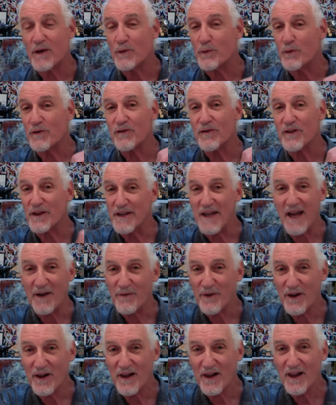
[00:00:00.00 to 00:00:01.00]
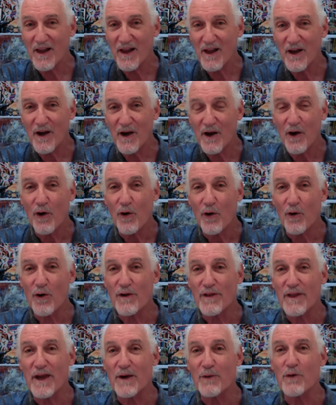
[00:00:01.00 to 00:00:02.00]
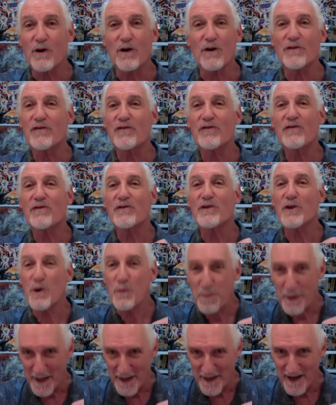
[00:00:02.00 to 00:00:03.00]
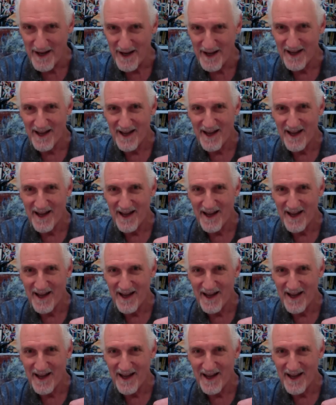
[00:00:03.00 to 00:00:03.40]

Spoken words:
it was the devil, or they were stupid.